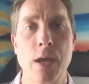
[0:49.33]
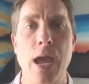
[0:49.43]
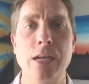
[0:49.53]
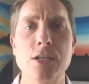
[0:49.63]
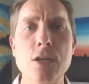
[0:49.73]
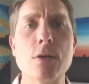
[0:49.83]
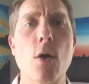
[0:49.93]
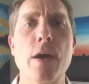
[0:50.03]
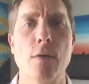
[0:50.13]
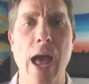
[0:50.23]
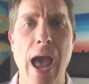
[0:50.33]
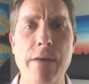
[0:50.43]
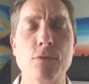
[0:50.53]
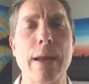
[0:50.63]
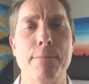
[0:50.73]
And do you know that
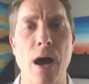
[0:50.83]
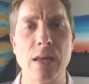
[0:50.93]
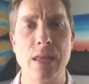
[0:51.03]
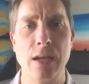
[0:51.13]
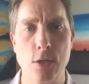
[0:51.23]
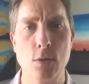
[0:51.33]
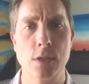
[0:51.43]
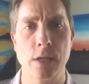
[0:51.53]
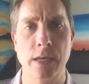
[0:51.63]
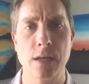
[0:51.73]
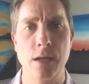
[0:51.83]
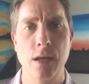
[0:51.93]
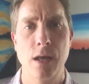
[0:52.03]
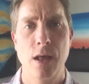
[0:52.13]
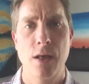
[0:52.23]
after I bought that used Lincoln,
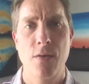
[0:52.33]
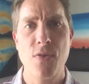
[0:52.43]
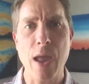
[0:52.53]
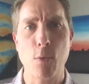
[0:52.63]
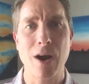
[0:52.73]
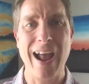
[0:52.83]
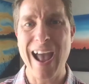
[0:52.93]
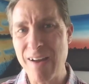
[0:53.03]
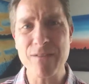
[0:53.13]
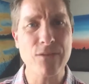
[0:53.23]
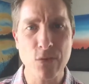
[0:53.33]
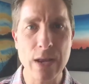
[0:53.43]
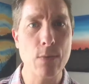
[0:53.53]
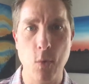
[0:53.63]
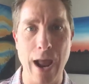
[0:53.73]
they were
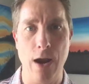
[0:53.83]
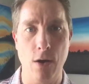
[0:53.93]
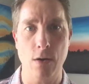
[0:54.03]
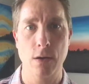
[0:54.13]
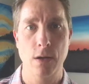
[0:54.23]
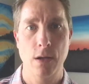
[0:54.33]
everywhere.